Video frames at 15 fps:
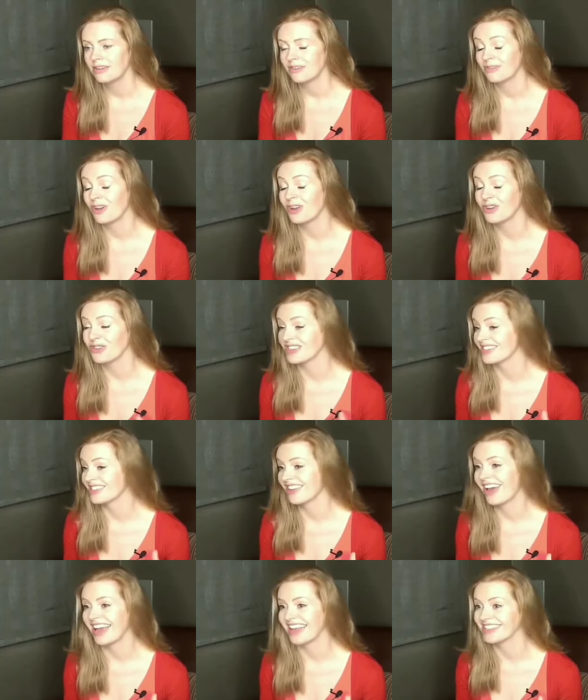Follow the
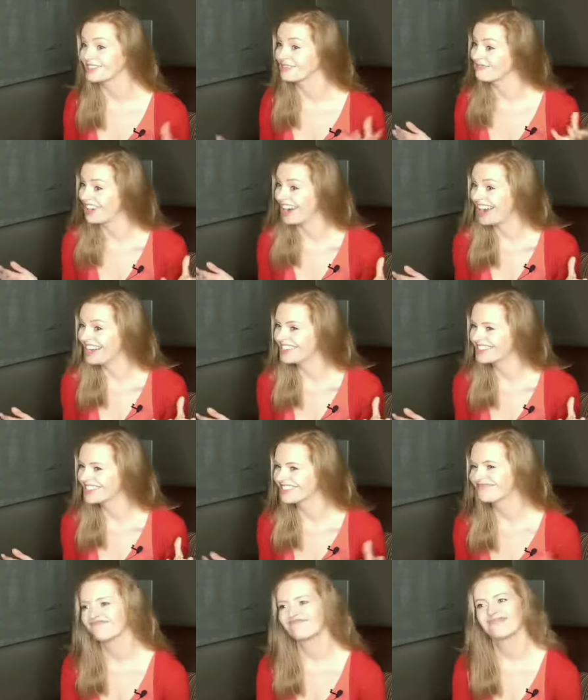science, right?